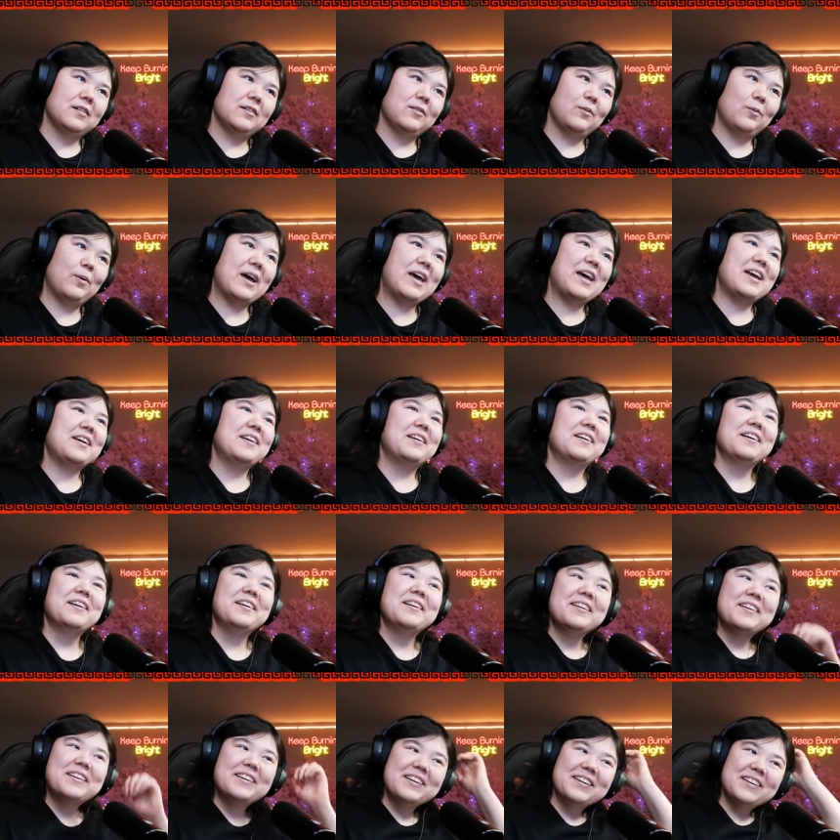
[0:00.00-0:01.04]
Wait.
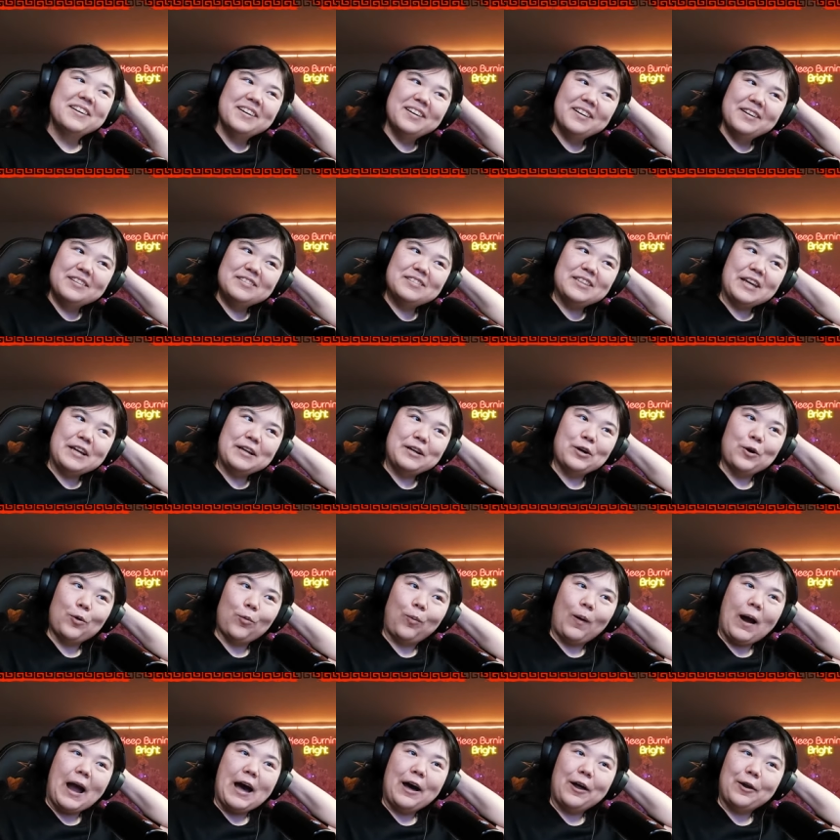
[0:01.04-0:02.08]
Satan
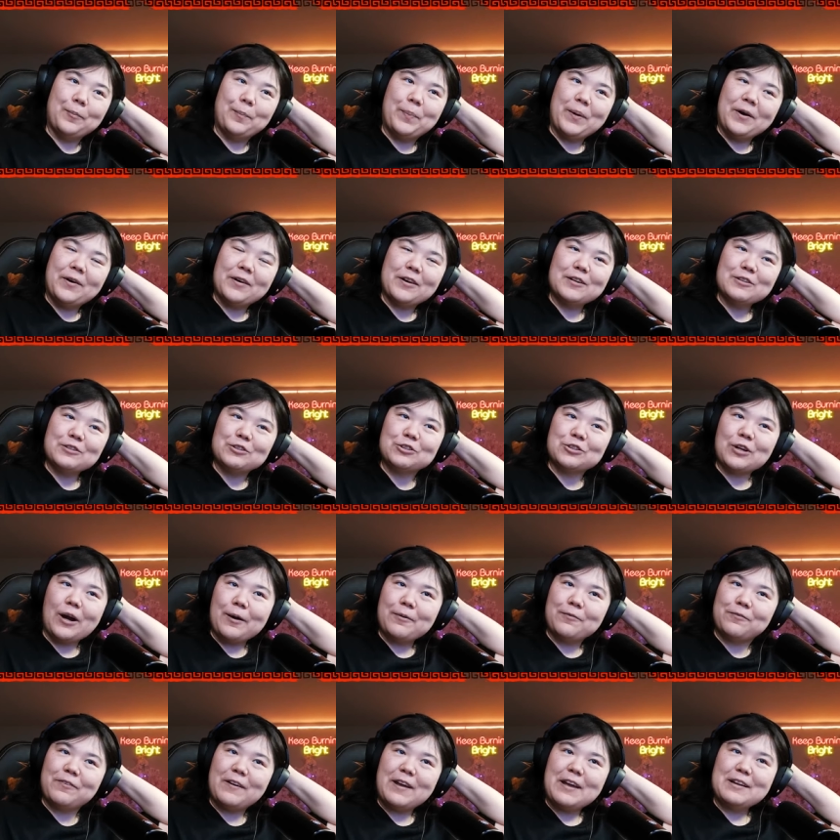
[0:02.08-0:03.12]
growled, baring his
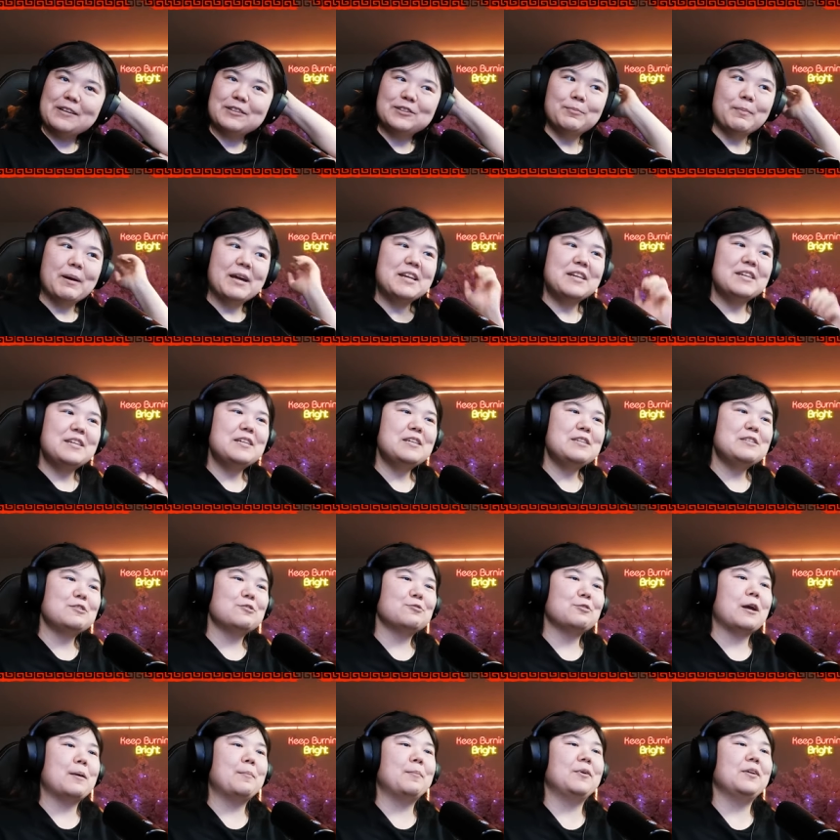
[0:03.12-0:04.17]
sharp fangs. My knees
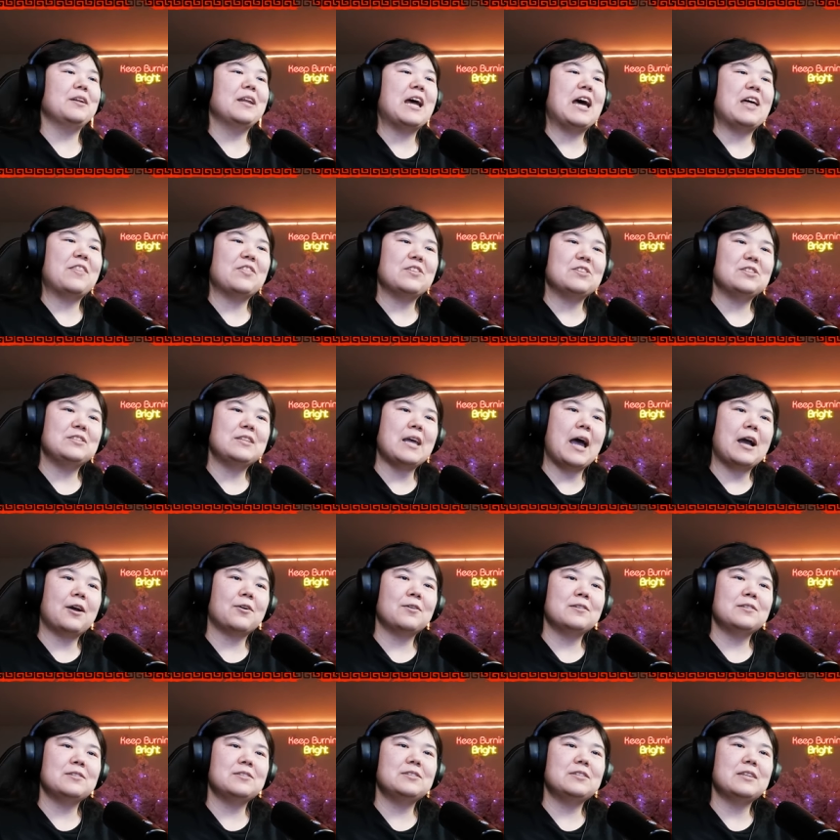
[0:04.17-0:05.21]
trembled at the
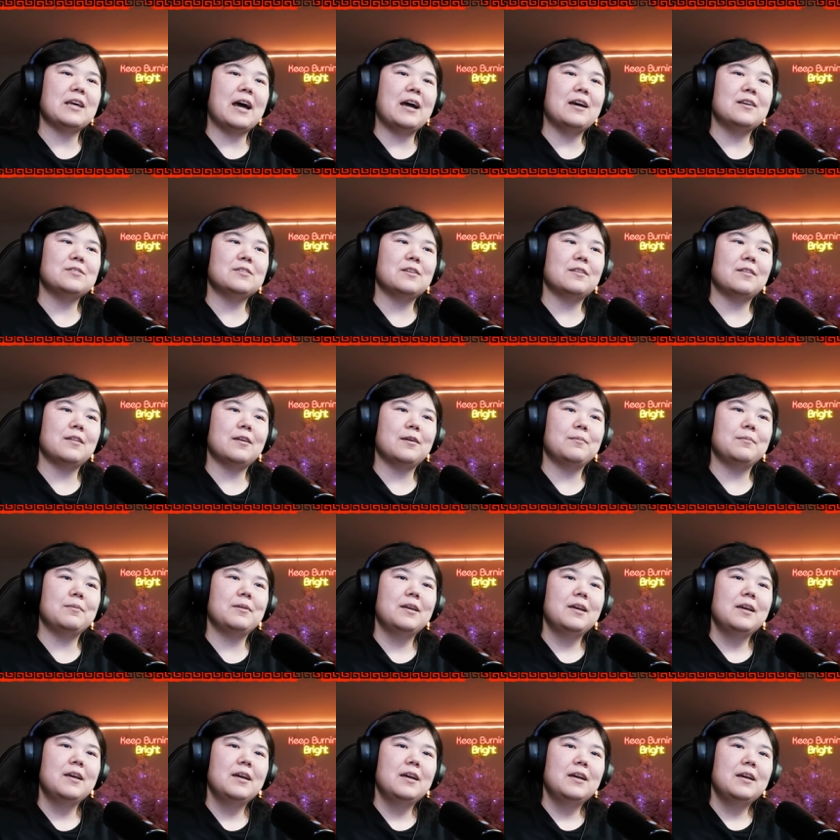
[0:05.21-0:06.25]
staggering size of them.
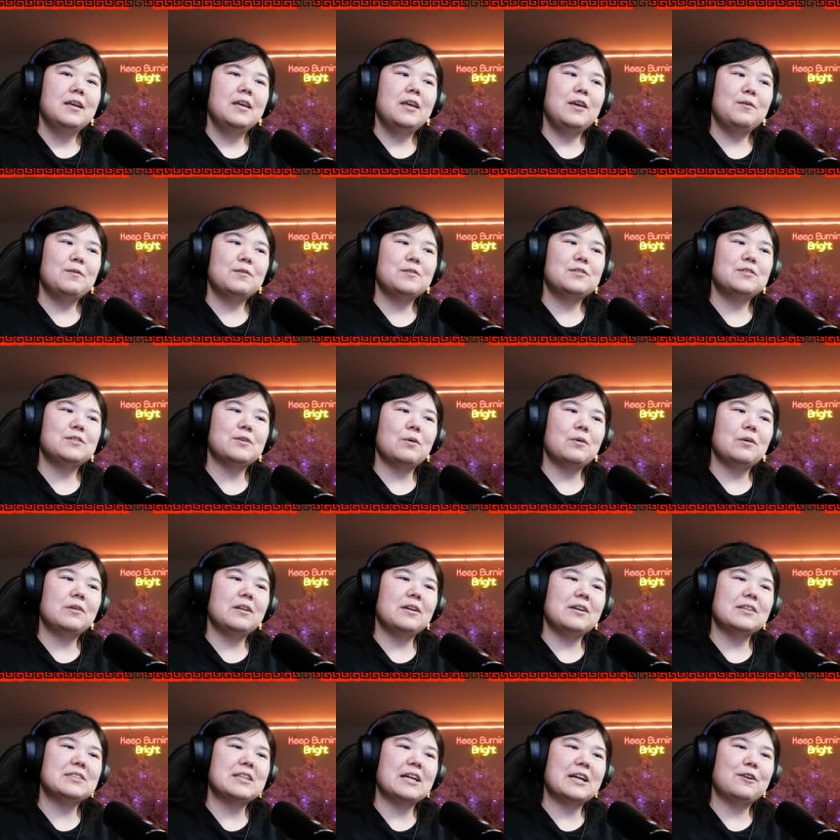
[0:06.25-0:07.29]
He was so
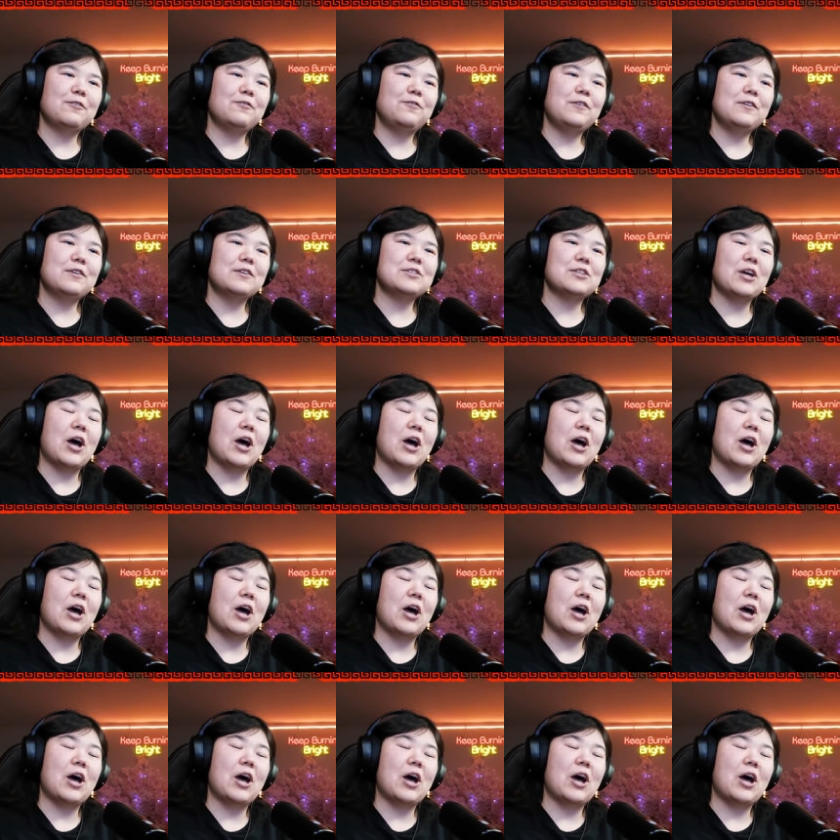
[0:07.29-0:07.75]
close I could feel his